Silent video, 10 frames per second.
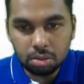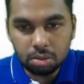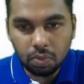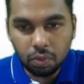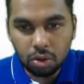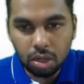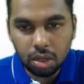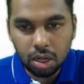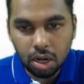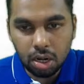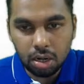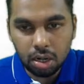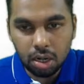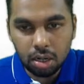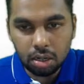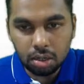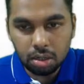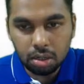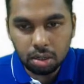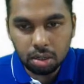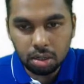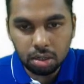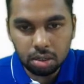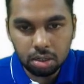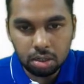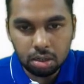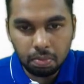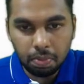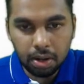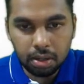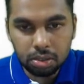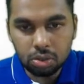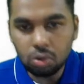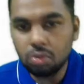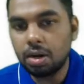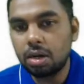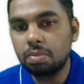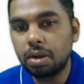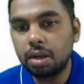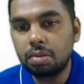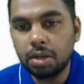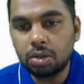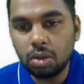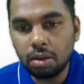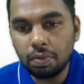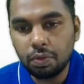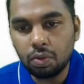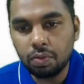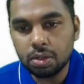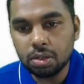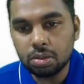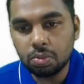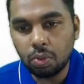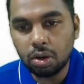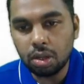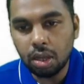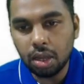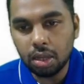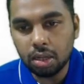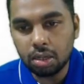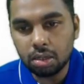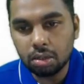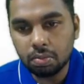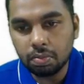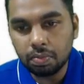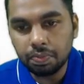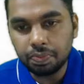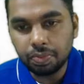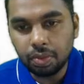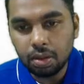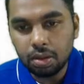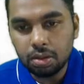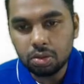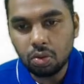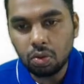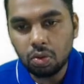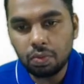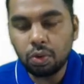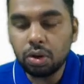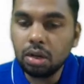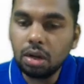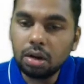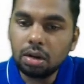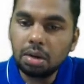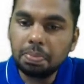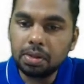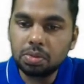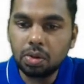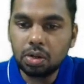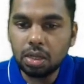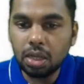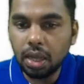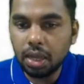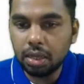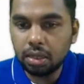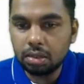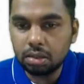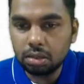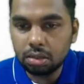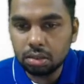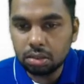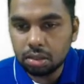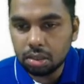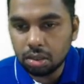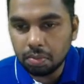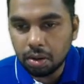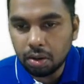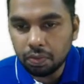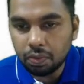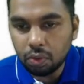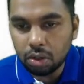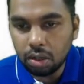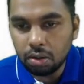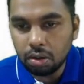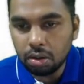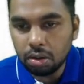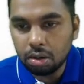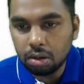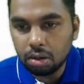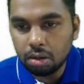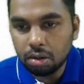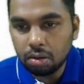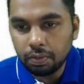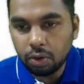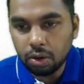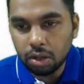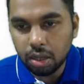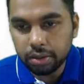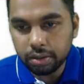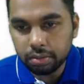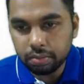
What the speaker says: So 1400 plus 2 multiplied by 24, which is 48. So 1400 plus 48 is nothing but 1448.